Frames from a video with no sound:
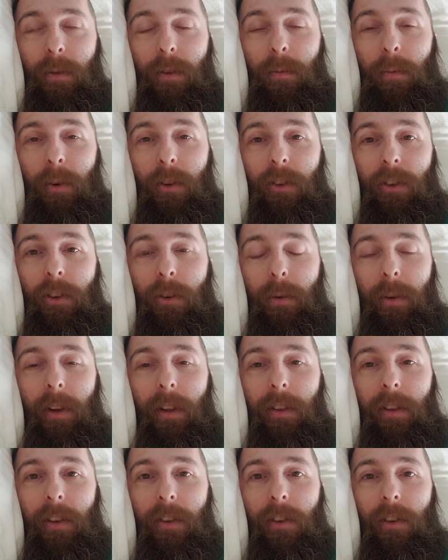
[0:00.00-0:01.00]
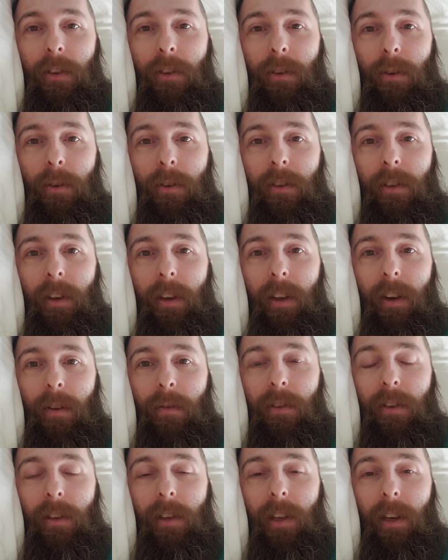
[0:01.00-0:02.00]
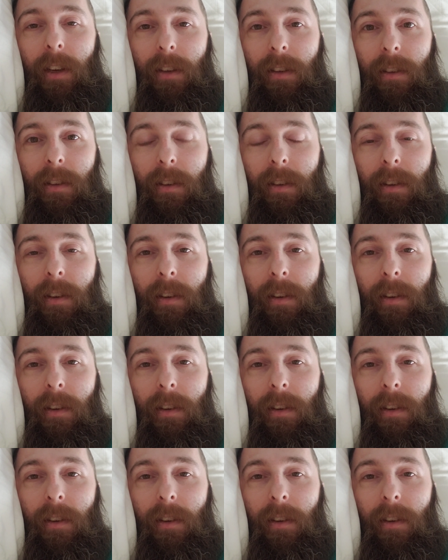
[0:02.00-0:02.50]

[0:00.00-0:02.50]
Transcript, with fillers: which puts you in a disassociative state